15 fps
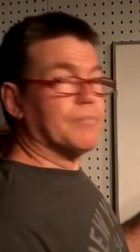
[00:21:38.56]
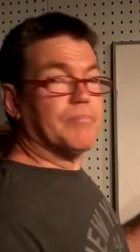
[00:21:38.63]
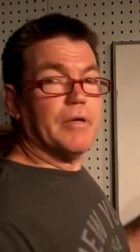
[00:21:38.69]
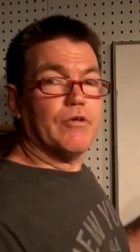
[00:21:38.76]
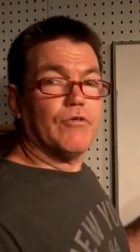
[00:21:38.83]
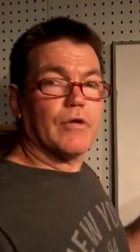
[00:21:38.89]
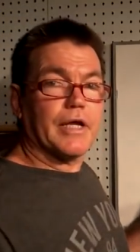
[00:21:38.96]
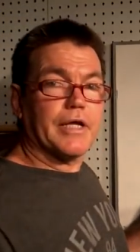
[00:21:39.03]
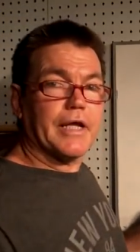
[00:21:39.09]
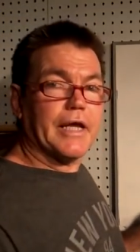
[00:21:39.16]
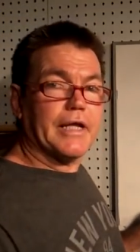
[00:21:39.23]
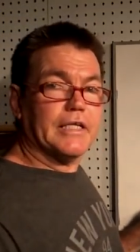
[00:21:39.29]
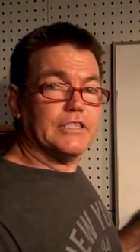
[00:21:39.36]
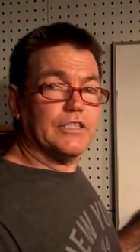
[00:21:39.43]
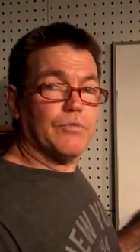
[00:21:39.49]
the mineral and
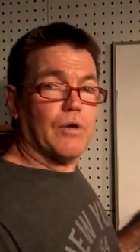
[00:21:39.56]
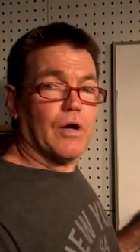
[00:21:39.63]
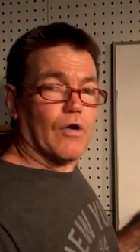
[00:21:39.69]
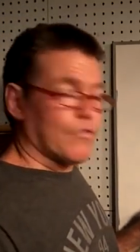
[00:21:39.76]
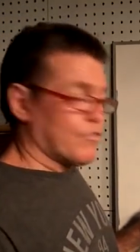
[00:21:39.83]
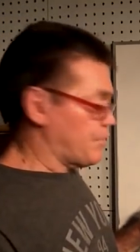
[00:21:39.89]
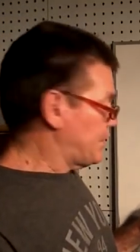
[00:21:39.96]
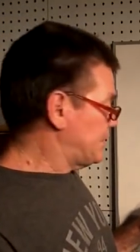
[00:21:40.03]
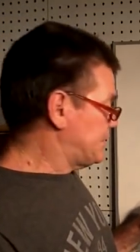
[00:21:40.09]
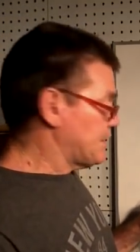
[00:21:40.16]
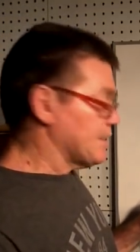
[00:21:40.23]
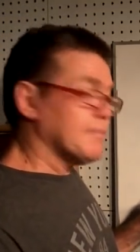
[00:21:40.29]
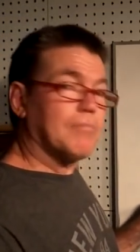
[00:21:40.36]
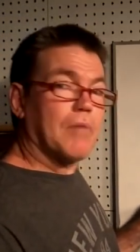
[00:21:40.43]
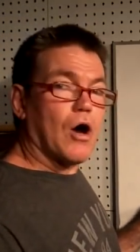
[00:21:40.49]
energy wealth, these
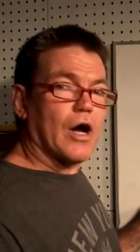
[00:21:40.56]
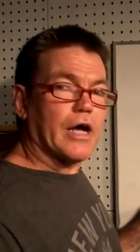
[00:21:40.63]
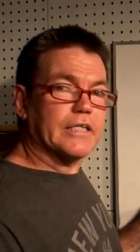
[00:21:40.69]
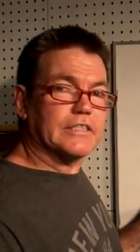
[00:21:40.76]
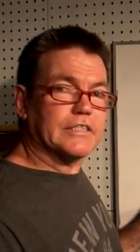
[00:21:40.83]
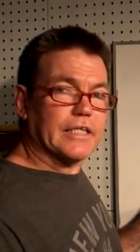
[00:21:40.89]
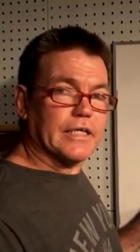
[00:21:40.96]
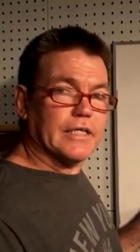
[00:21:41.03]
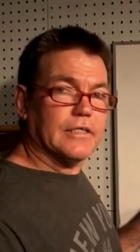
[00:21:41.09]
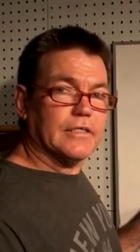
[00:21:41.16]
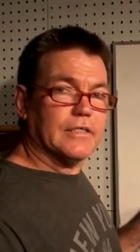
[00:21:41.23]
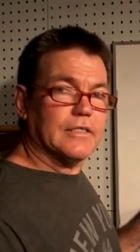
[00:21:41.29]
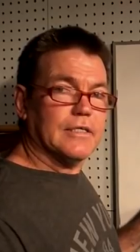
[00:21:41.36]
are the mines here.